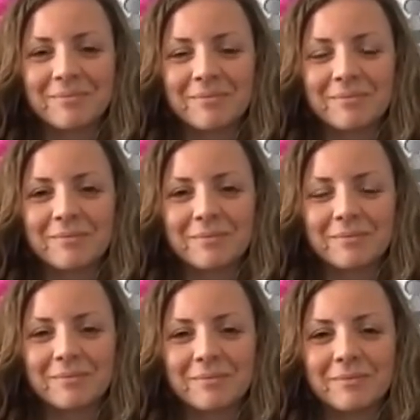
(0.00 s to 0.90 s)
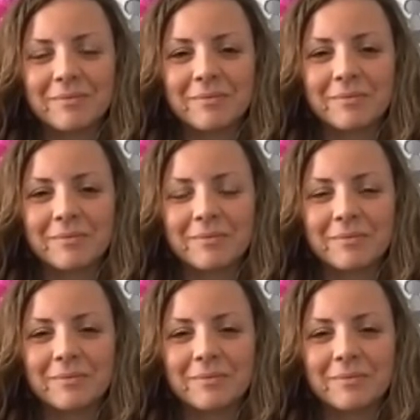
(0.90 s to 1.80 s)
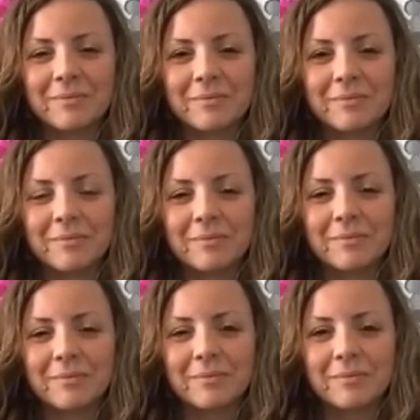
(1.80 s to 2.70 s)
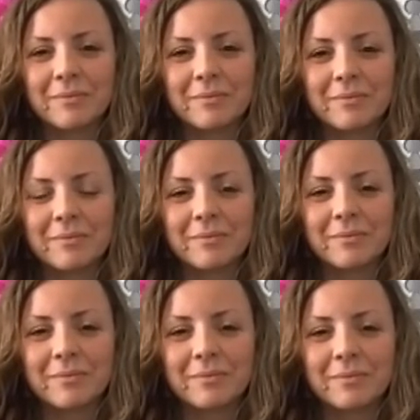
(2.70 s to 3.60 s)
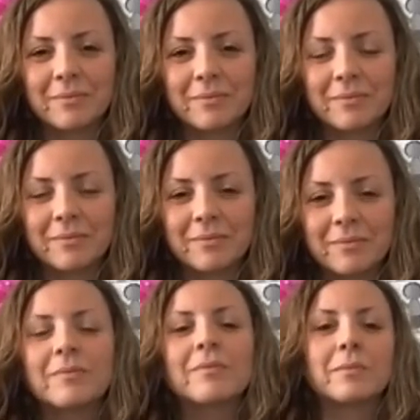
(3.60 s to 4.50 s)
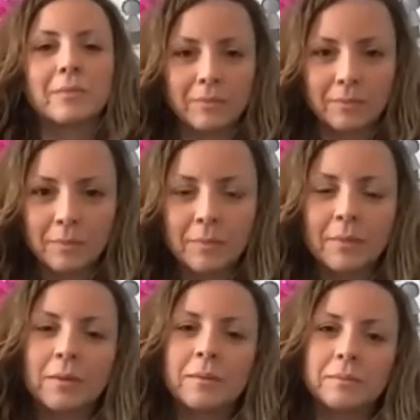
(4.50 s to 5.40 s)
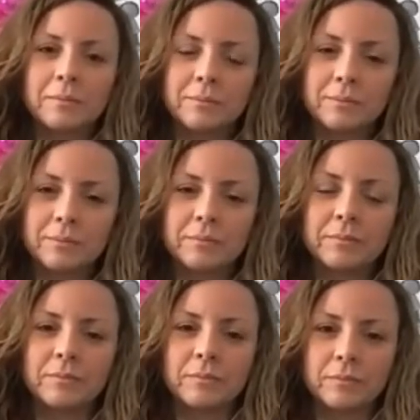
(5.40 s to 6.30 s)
[no speech]